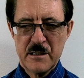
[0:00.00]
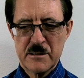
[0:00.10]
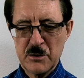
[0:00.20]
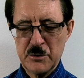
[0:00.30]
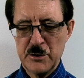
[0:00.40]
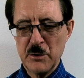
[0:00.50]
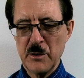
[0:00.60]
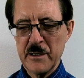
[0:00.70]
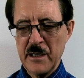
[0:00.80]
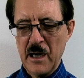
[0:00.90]
to do
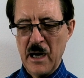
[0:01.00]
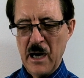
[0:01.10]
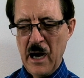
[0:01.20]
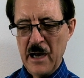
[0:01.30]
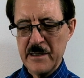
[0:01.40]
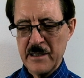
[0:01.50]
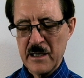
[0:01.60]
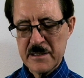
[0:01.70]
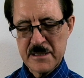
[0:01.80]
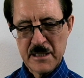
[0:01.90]
it on a
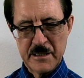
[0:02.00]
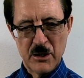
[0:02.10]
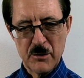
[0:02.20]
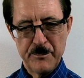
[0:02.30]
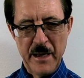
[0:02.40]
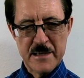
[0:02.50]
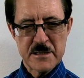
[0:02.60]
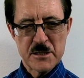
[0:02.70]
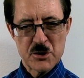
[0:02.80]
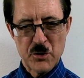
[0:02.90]
secure
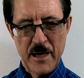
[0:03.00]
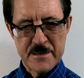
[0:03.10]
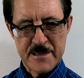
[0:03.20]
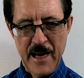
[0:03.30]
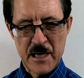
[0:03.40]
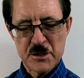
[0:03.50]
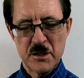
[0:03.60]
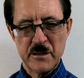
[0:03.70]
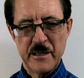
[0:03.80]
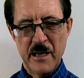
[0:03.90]
basis,
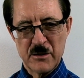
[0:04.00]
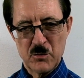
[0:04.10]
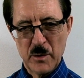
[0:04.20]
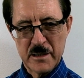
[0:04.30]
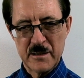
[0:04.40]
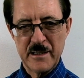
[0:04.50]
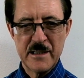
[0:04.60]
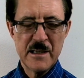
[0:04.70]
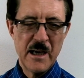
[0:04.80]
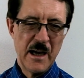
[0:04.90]
transactionally and quickly,
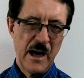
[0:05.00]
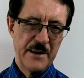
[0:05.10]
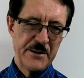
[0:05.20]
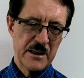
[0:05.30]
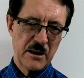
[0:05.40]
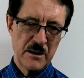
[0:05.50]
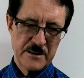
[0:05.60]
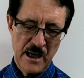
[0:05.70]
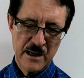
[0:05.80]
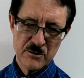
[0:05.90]
I think
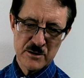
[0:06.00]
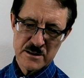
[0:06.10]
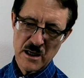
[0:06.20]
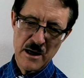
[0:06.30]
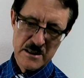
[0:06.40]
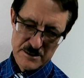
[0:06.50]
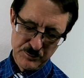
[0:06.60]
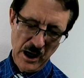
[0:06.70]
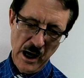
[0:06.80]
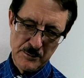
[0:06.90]
Cardano is
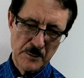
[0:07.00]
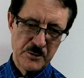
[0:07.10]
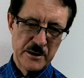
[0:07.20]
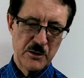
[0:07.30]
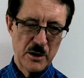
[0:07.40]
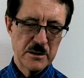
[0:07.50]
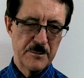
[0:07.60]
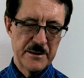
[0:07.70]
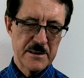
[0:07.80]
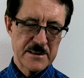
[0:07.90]
probably going to be
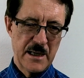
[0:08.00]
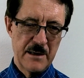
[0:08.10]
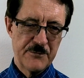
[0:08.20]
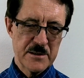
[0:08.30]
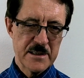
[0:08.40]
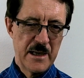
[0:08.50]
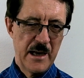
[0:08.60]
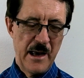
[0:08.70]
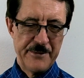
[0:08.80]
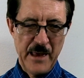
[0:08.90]
the safest,
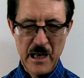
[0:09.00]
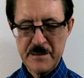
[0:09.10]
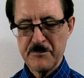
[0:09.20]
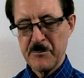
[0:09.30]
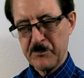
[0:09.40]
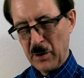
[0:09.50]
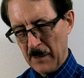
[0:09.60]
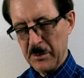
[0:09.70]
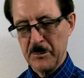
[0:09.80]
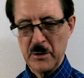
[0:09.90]
and that
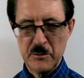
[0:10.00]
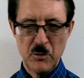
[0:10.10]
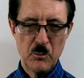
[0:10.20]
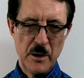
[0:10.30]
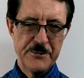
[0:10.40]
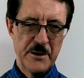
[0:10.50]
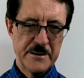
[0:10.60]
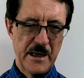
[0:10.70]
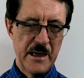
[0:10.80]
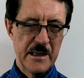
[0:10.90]
probably will win the
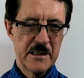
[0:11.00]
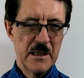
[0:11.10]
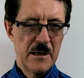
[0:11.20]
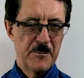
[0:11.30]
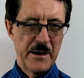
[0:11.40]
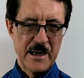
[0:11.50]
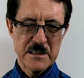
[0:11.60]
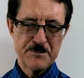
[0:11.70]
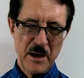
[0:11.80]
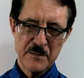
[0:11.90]
day. But I
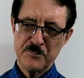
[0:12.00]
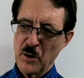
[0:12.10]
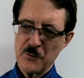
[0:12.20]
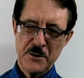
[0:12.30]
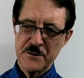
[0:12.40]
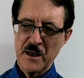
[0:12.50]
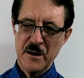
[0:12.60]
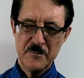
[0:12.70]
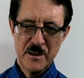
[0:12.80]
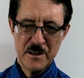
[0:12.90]
expect both of
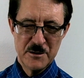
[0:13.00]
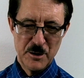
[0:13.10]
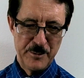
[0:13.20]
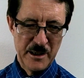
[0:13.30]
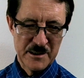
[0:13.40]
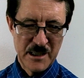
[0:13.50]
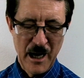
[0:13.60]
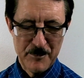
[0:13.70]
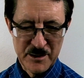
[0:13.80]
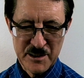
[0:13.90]
them to be in
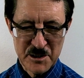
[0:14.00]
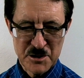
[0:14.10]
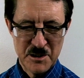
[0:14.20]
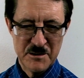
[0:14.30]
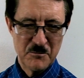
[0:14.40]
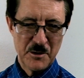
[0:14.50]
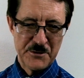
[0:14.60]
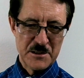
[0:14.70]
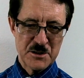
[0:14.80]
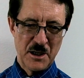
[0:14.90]
competition with
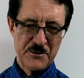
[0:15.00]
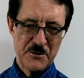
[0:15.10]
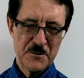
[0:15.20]
each other.